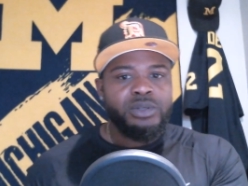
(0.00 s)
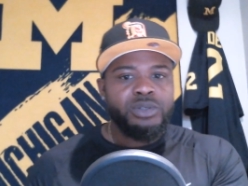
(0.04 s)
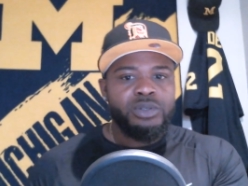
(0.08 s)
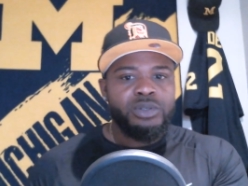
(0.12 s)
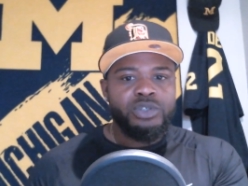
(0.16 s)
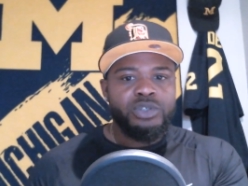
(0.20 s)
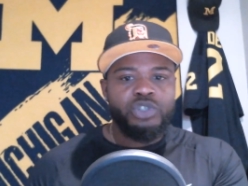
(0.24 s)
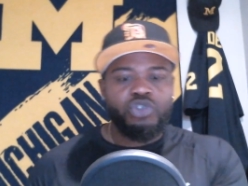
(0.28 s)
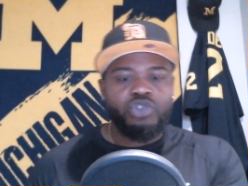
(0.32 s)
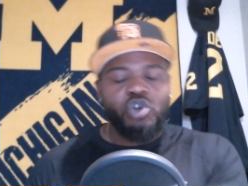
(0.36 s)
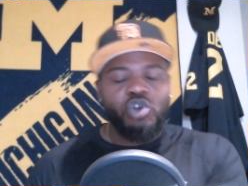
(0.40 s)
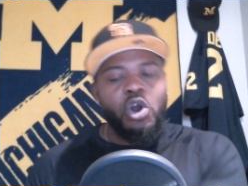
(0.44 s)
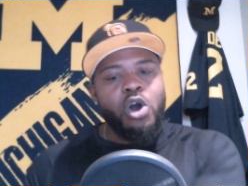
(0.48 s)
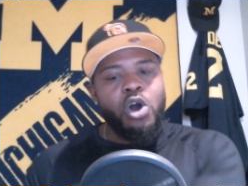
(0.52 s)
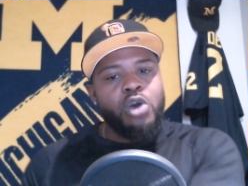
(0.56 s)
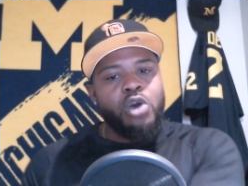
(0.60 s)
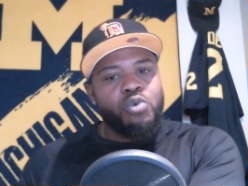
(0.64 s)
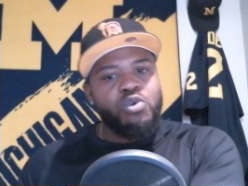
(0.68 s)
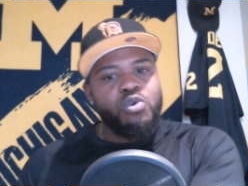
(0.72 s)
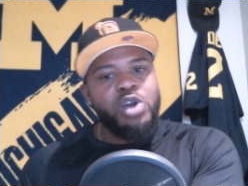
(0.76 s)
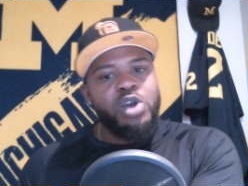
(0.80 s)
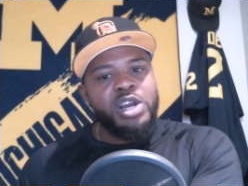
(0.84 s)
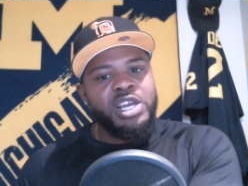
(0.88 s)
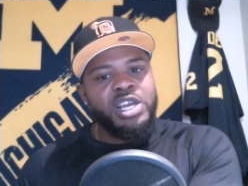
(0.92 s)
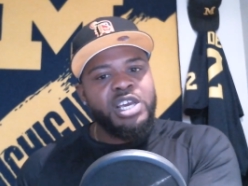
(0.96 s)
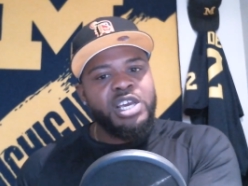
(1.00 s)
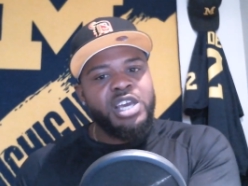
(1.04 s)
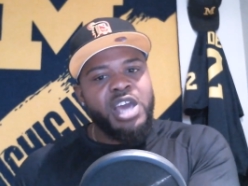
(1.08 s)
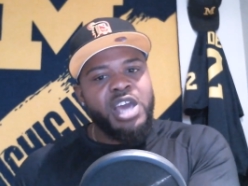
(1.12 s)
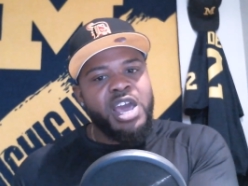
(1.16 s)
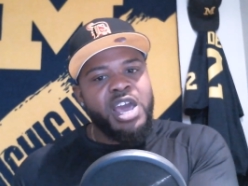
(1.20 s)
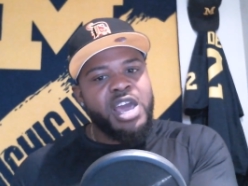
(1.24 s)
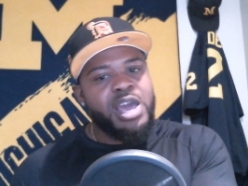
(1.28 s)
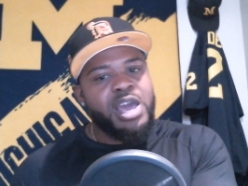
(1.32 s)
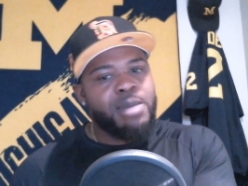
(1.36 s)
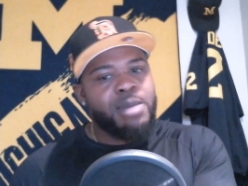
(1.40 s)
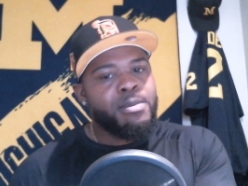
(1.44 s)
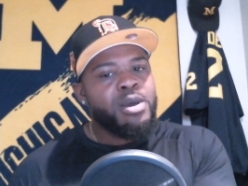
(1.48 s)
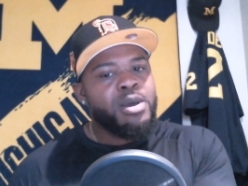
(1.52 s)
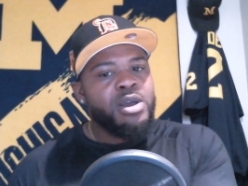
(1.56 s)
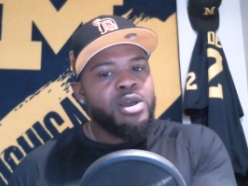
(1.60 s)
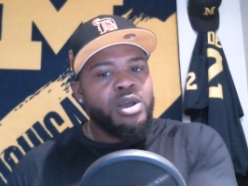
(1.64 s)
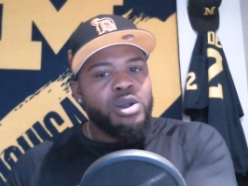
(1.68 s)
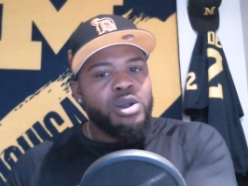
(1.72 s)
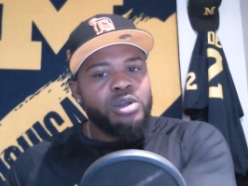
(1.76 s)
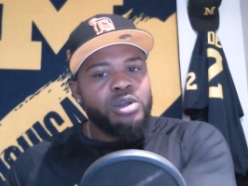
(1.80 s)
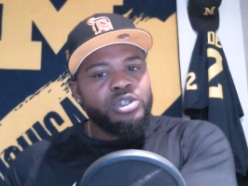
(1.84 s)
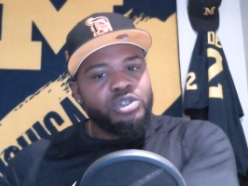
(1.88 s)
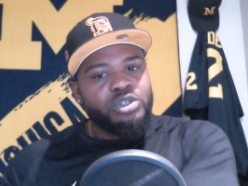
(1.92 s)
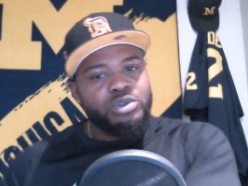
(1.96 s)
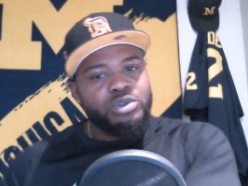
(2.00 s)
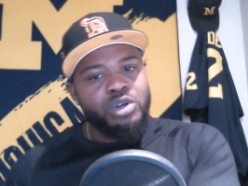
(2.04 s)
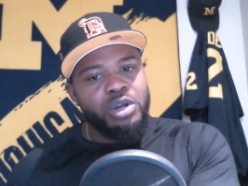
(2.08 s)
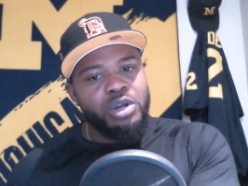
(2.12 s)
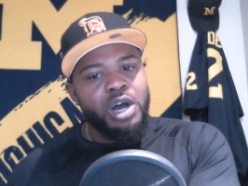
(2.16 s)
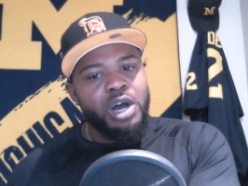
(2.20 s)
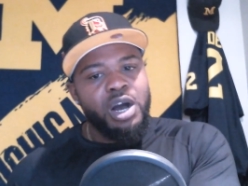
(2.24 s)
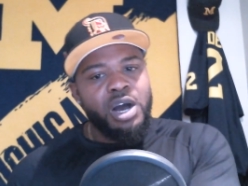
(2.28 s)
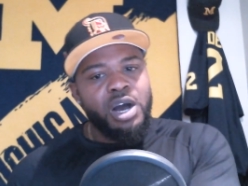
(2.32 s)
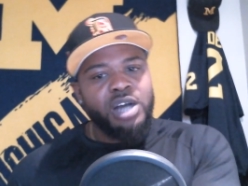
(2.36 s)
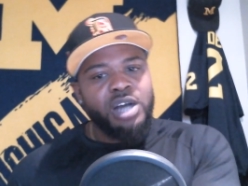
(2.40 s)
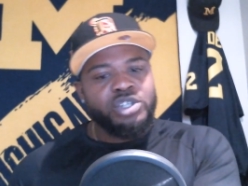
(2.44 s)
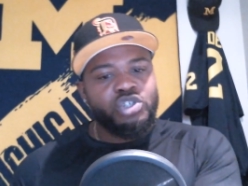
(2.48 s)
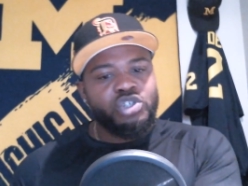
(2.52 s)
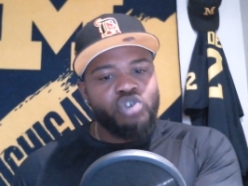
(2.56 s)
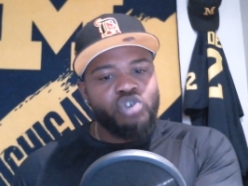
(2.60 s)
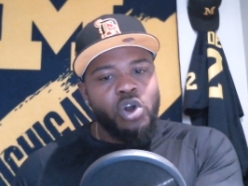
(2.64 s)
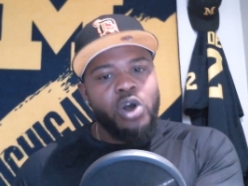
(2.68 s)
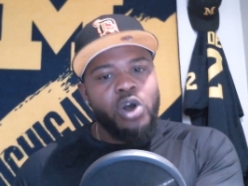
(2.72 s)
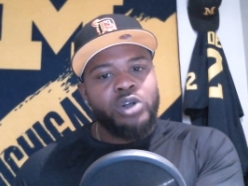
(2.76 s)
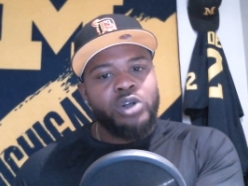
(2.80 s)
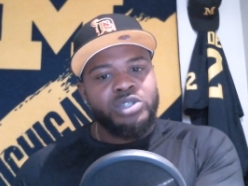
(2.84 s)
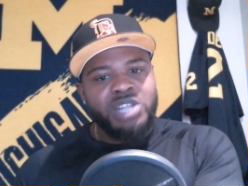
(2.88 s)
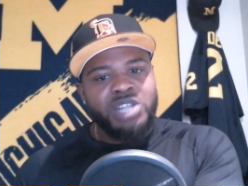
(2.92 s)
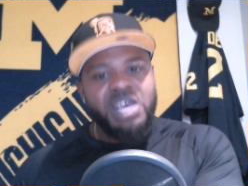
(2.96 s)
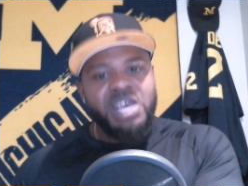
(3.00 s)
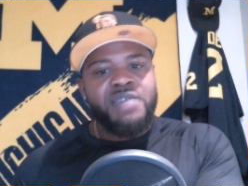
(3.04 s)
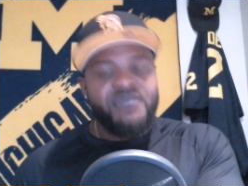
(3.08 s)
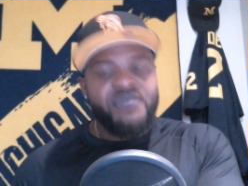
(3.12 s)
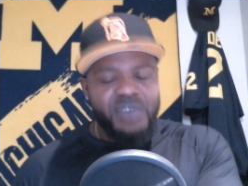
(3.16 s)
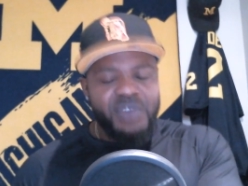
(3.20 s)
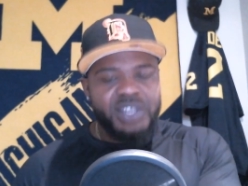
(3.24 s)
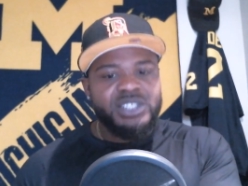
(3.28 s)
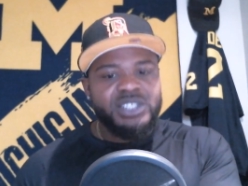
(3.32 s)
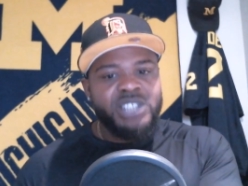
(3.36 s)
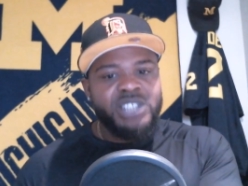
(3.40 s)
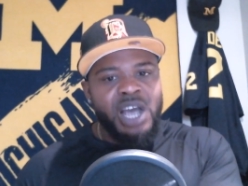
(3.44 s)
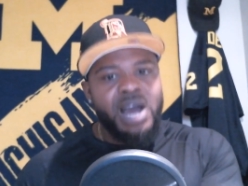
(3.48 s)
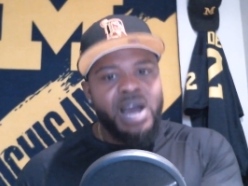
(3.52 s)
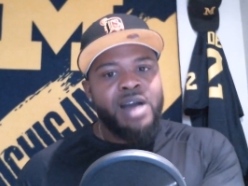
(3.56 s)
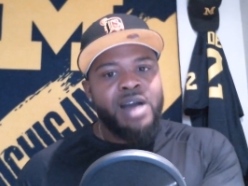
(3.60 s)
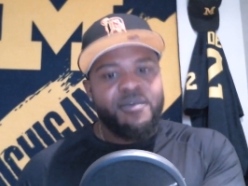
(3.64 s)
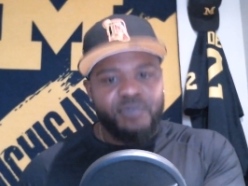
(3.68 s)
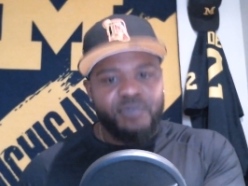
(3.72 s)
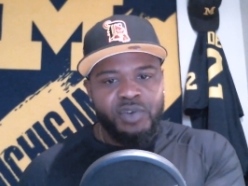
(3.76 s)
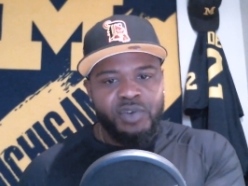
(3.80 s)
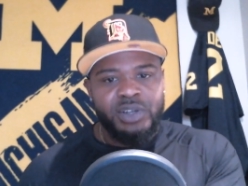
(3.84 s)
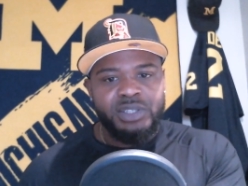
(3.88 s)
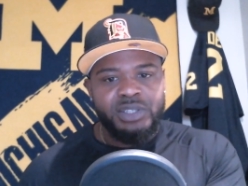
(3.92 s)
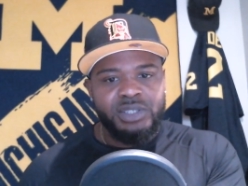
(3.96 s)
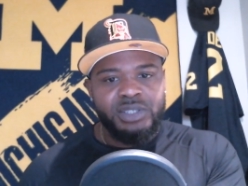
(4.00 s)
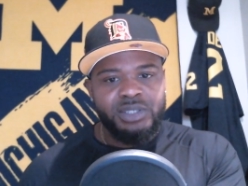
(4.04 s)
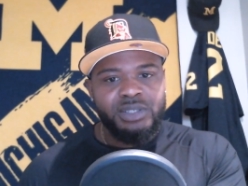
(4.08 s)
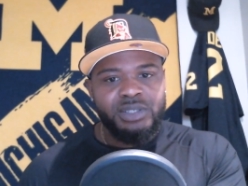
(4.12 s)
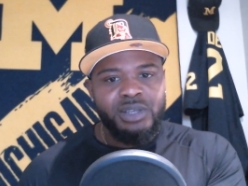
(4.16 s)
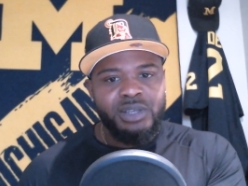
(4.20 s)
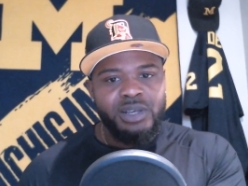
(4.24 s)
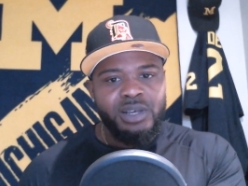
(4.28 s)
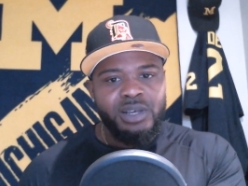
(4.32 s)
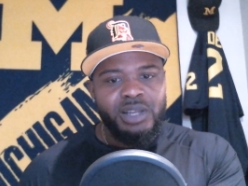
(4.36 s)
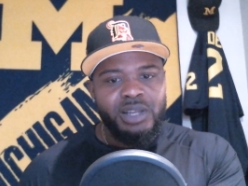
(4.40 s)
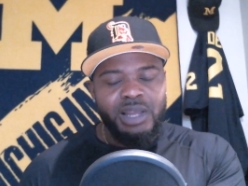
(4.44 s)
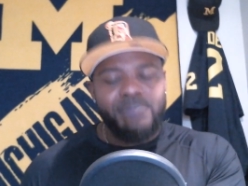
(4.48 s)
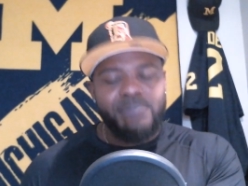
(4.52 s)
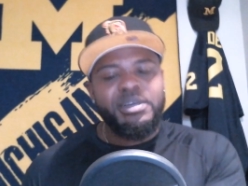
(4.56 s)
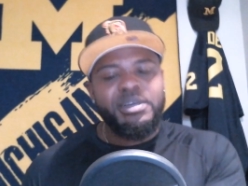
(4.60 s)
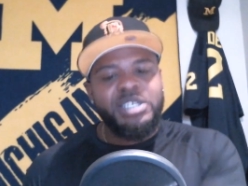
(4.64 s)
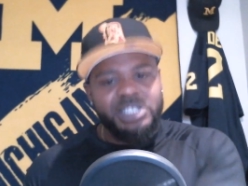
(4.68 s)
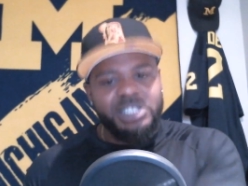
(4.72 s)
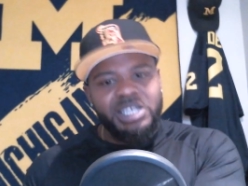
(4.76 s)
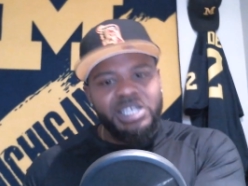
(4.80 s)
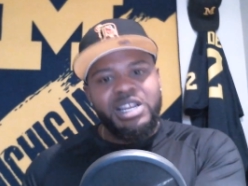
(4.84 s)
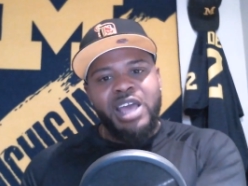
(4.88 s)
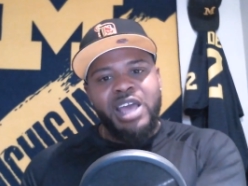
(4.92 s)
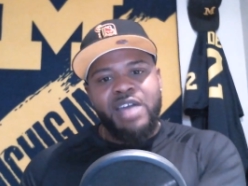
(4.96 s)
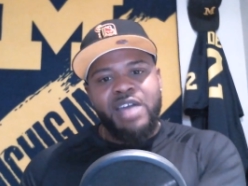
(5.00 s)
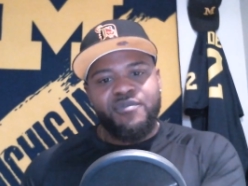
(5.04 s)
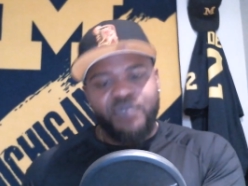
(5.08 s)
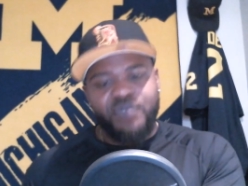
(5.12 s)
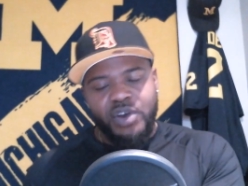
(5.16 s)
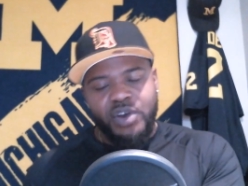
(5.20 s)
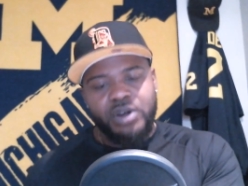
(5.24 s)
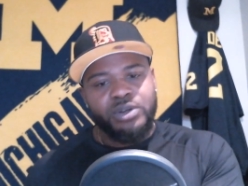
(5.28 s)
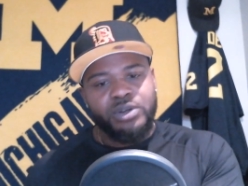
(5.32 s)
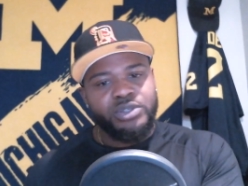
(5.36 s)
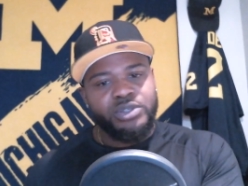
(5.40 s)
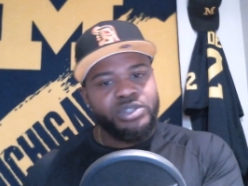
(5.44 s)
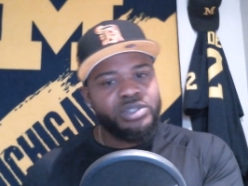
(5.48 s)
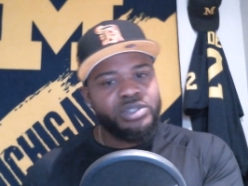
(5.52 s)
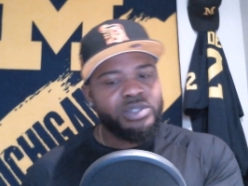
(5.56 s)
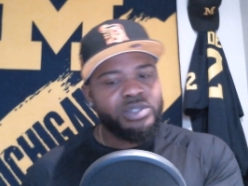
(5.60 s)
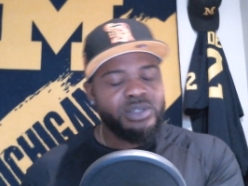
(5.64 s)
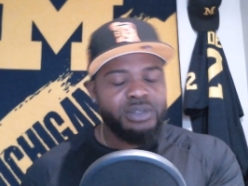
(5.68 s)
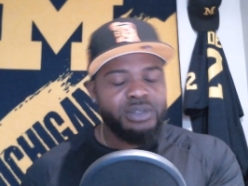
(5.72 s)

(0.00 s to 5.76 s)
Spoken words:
strong running game, strong defense conference. Let me see that first